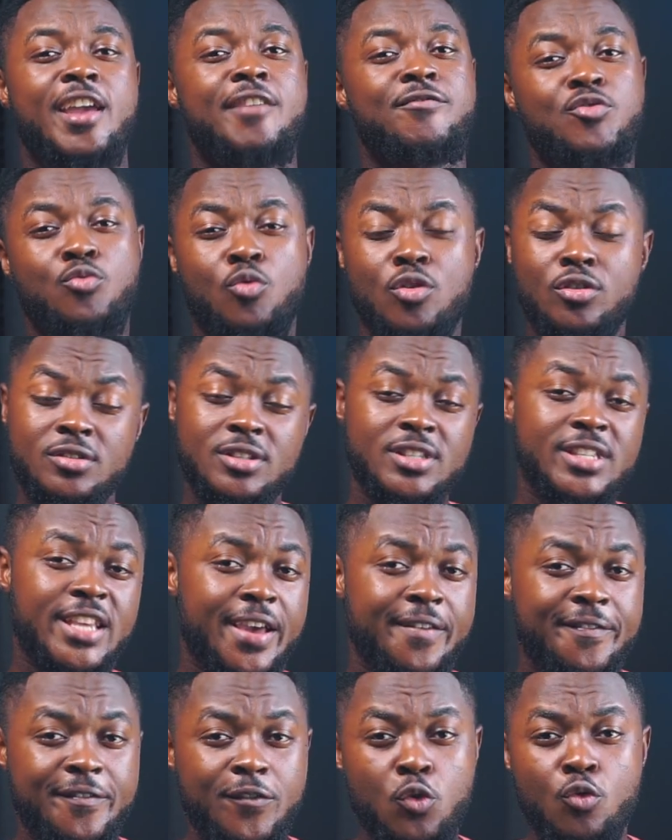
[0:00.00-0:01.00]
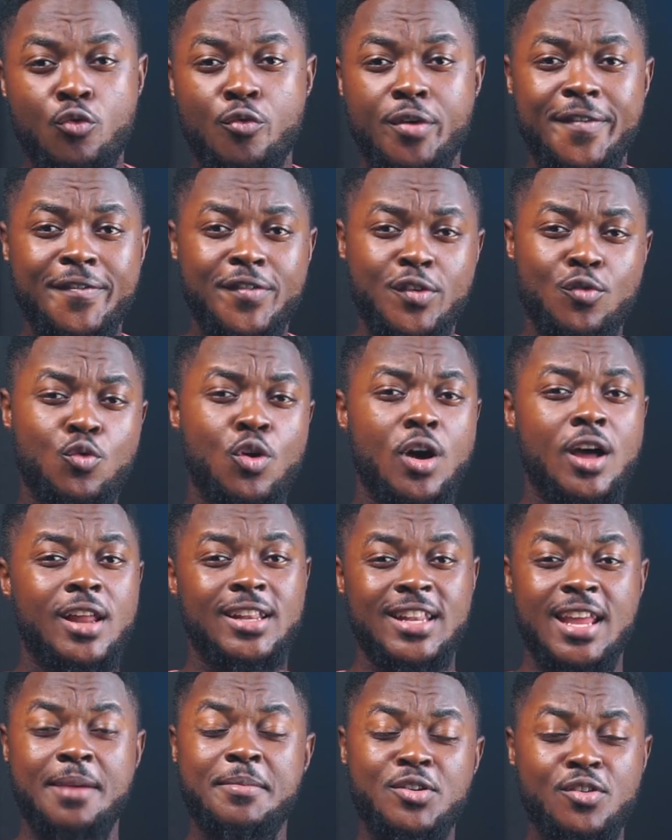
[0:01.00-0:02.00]
If you want to see a full review,
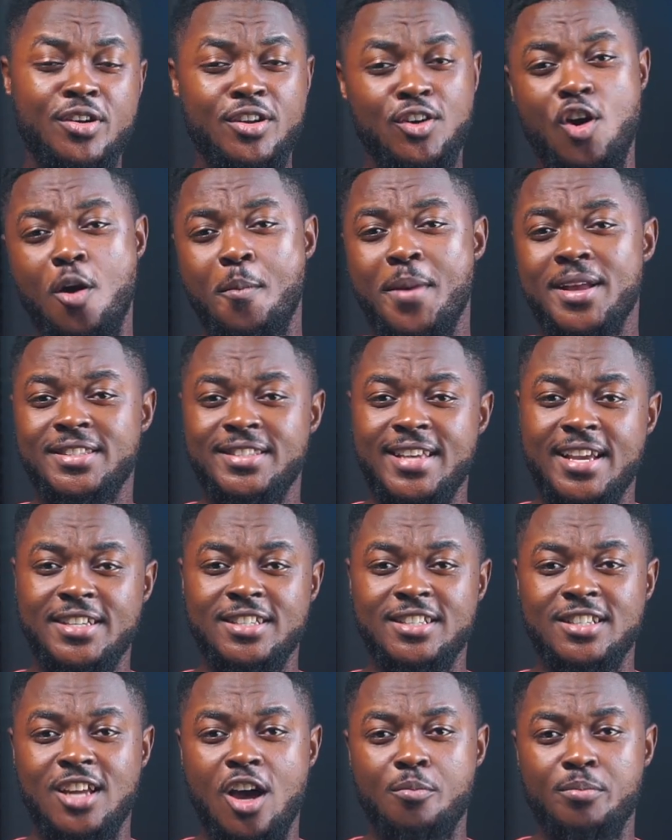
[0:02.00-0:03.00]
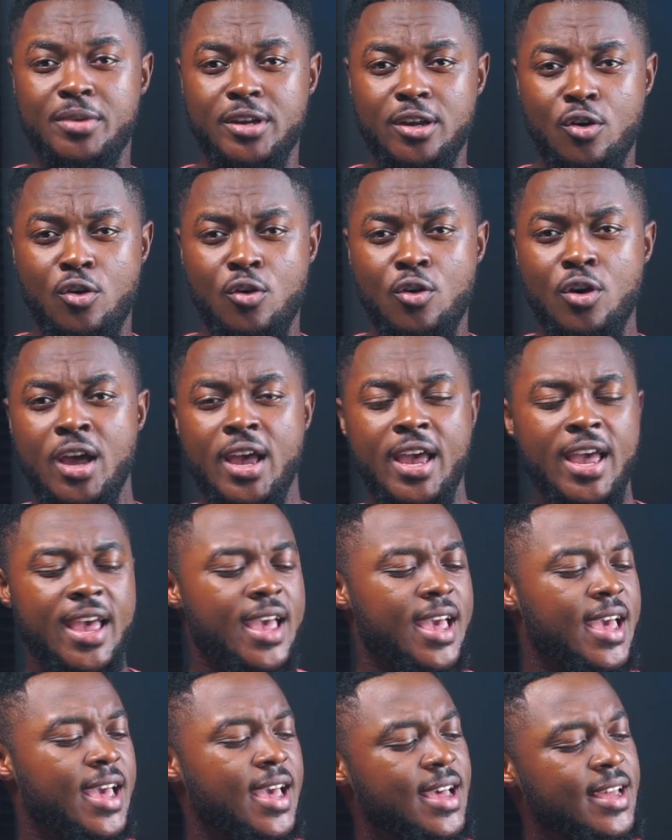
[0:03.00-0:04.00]
let me know in the comment section down below.
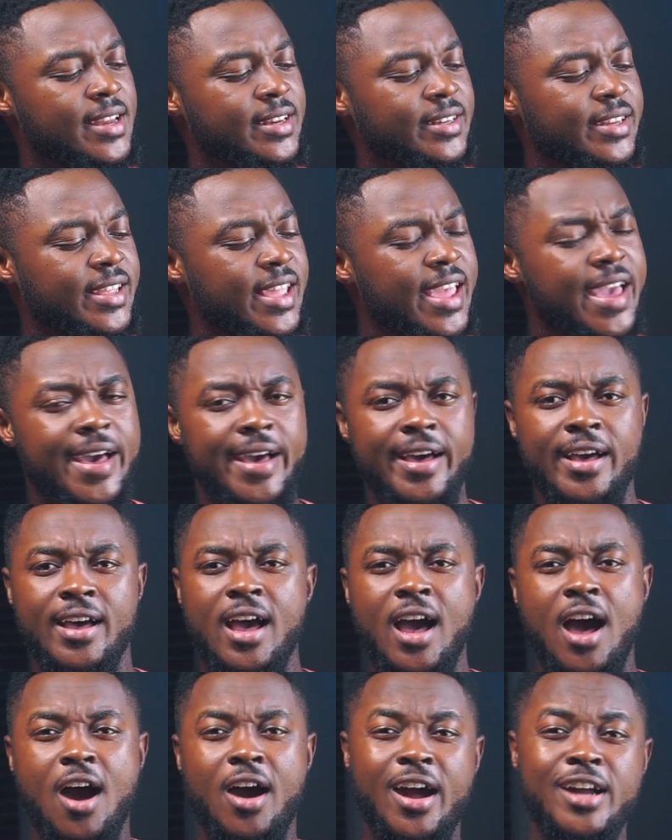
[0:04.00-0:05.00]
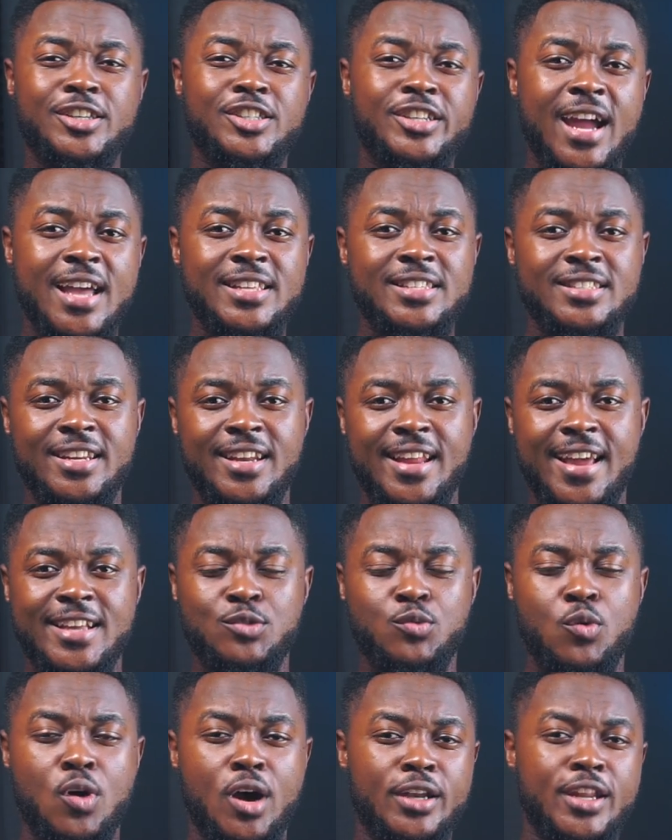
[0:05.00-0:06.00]
And yeah, I'll catch you guys in the
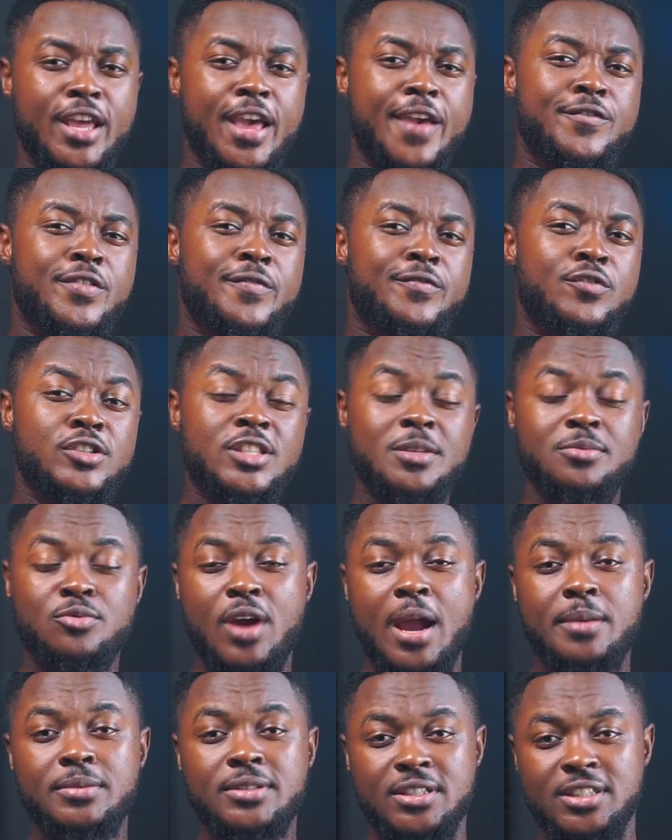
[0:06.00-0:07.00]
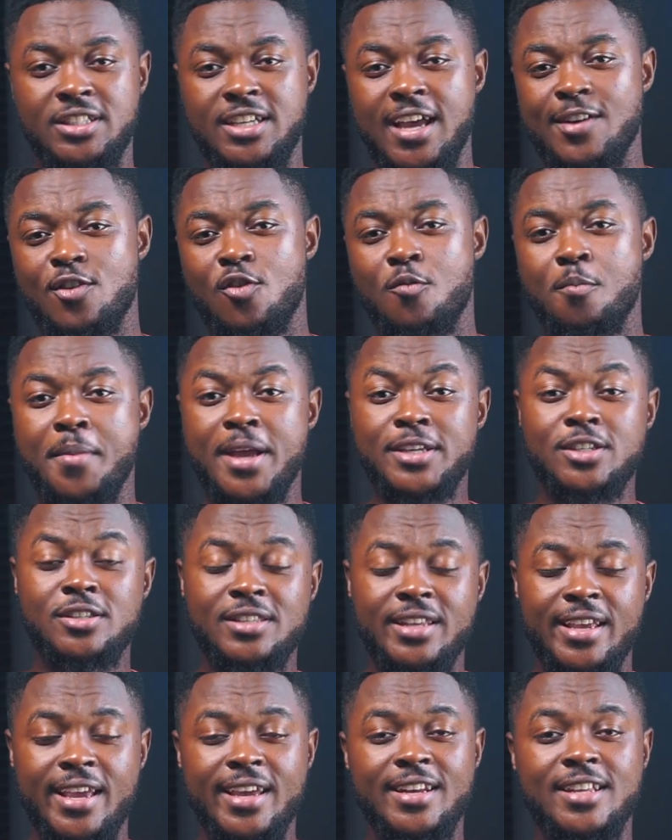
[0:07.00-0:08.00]
next one. If you've not subscribed to the channel, make sure
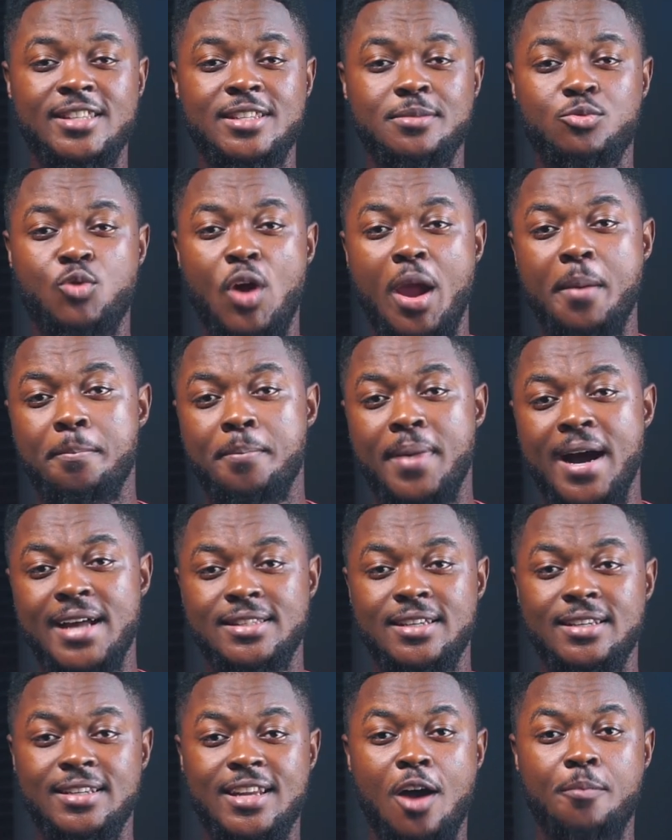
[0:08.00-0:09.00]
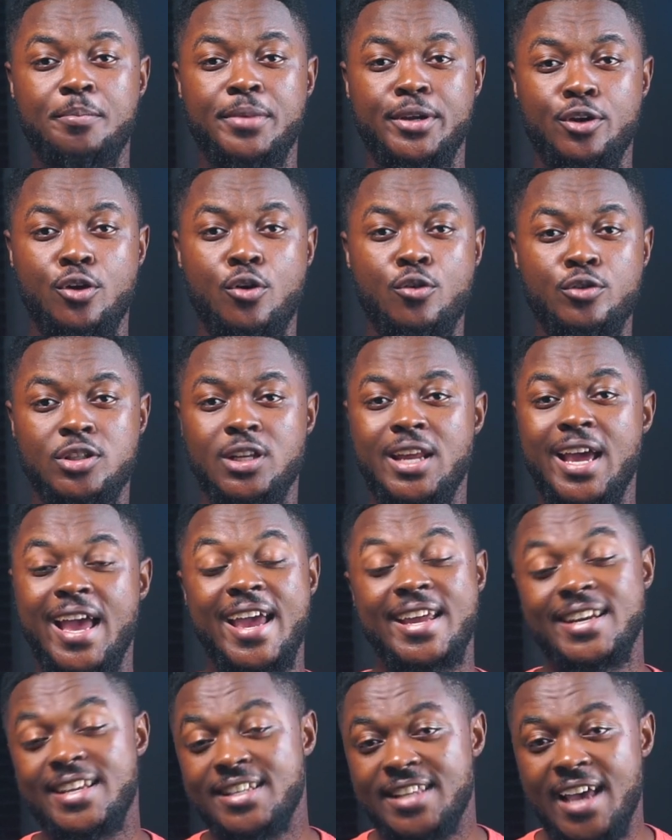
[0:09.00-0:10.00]
to hit that subscribe button down below so that
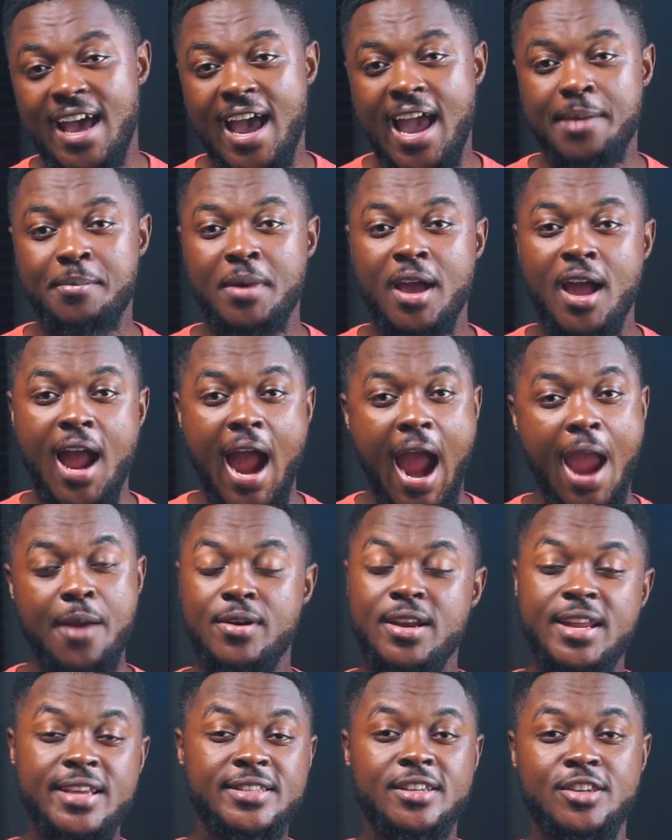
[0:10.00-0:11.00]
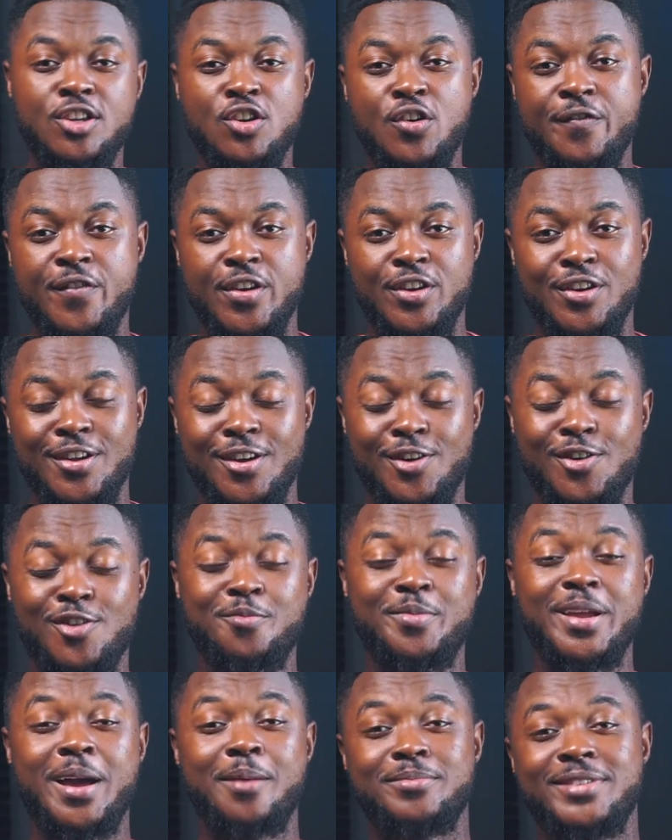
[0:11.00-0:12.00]
anytime I release a new video, you're going
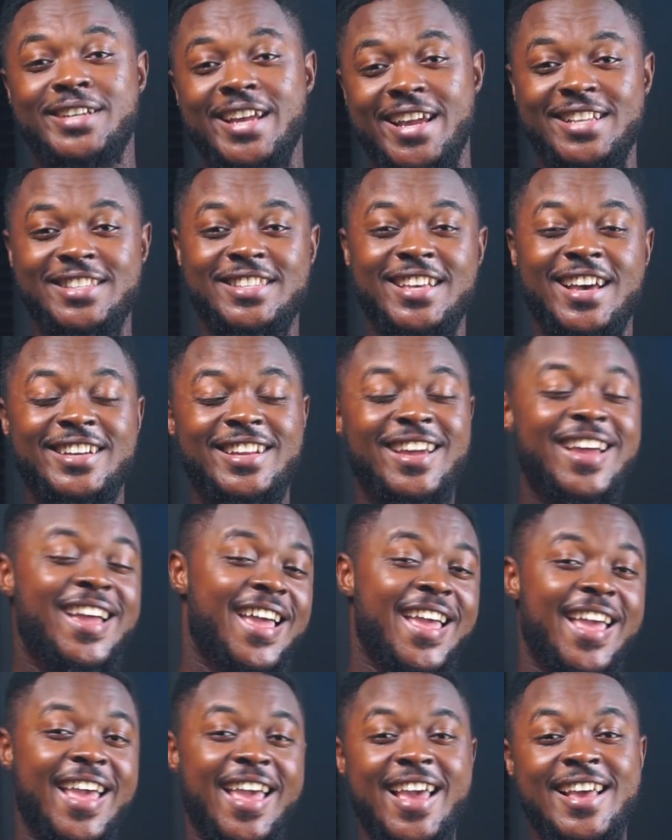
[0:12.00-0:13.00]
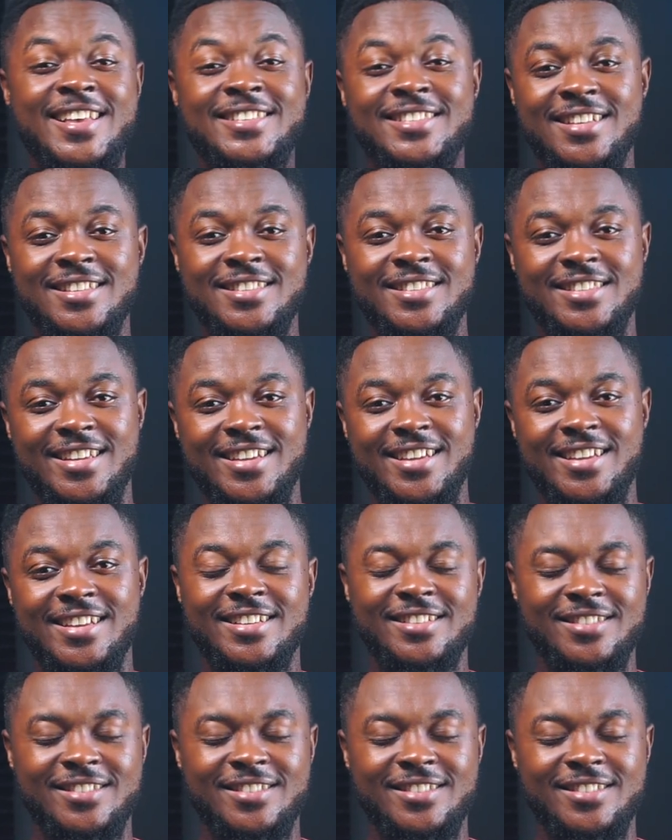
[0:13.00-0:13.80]
to be updated instantly.